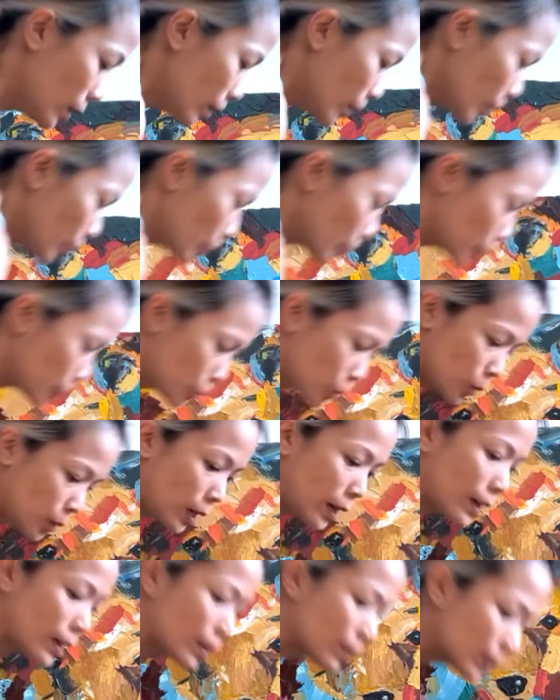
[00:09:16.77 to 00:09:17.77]
you're too
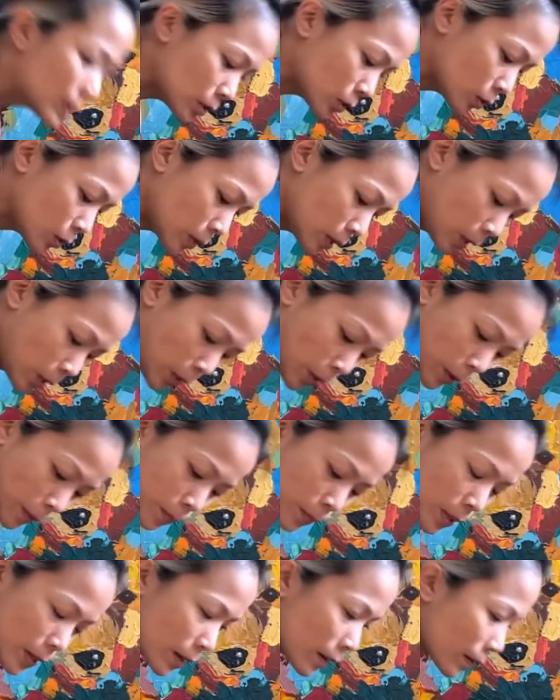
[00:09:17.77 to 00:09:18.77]
high up into the
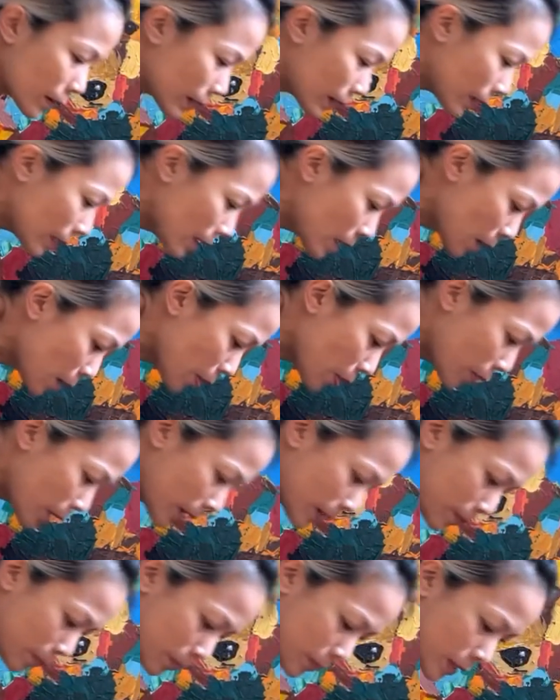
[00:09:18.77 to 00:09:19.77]
armpit area,
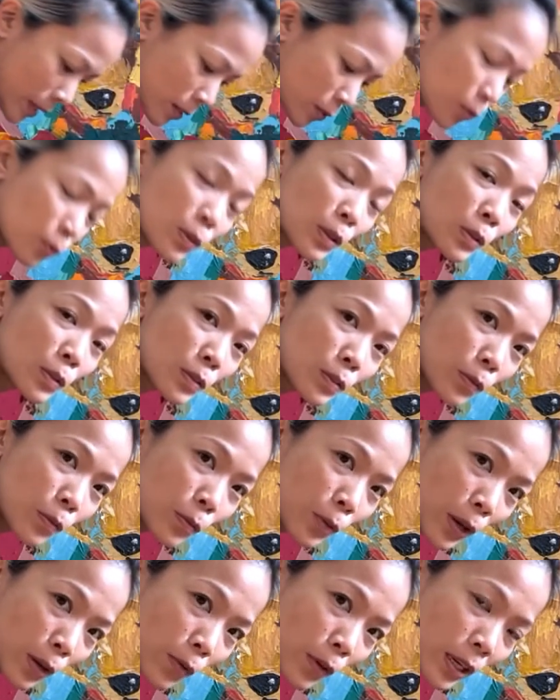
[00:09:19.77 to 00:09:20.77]
then it feels
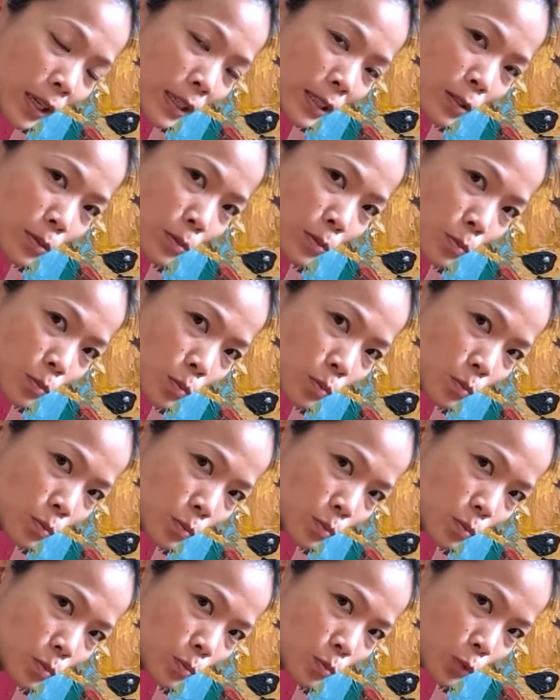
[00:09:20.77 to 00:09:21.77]
very, very
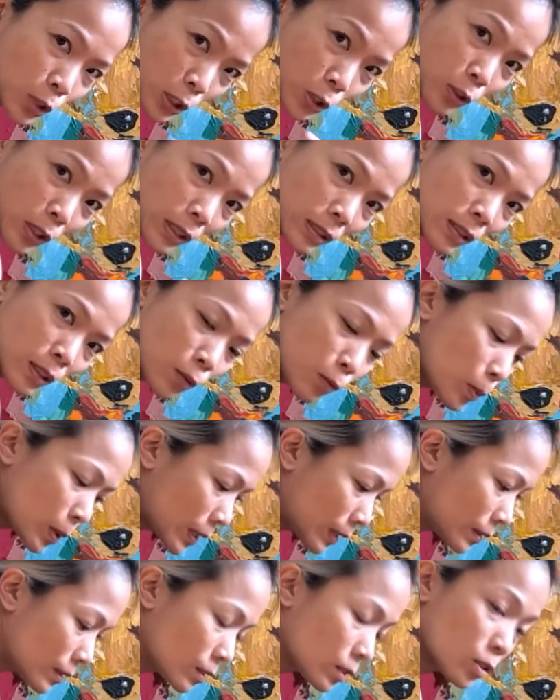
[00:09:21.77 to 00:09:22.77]
restrictive
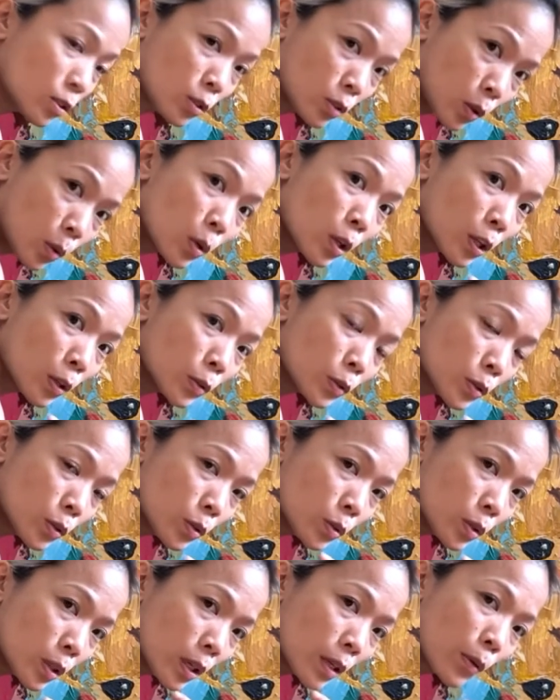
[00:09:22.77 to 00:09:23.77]
because it's so close
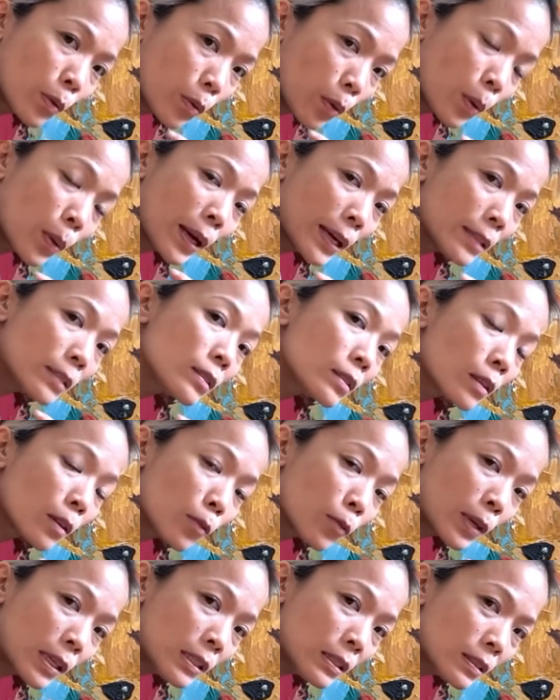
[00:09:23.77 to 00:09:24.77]
to the throat and the
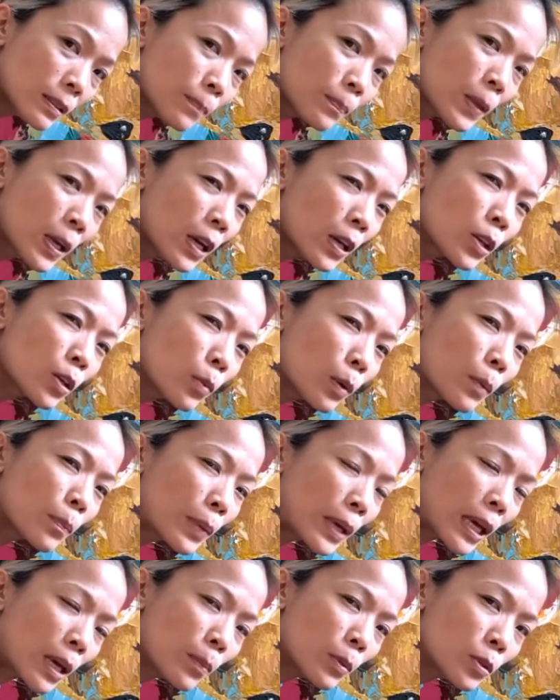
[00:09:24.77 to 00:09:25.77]
face. You won't be
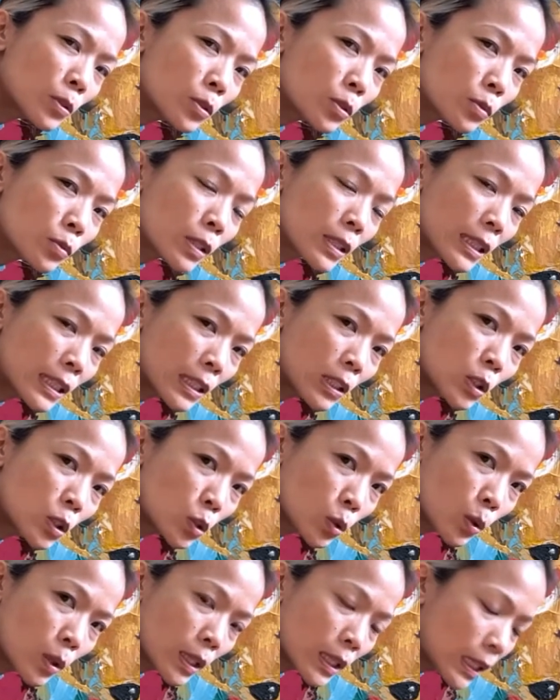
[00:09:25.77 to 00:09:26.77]
able to really
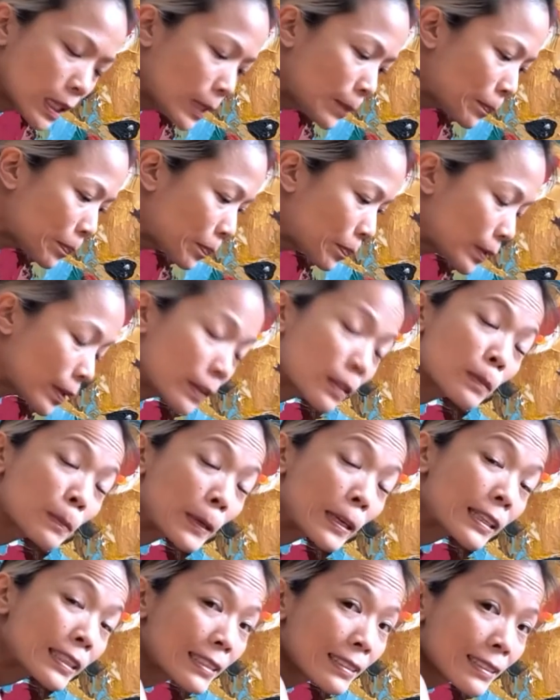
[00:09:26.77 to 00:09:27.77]
enjoy the
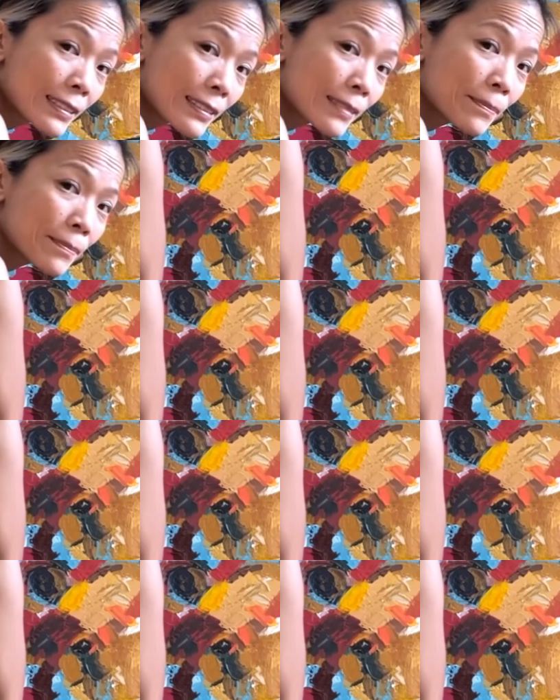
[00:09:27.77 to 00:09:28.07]
experience.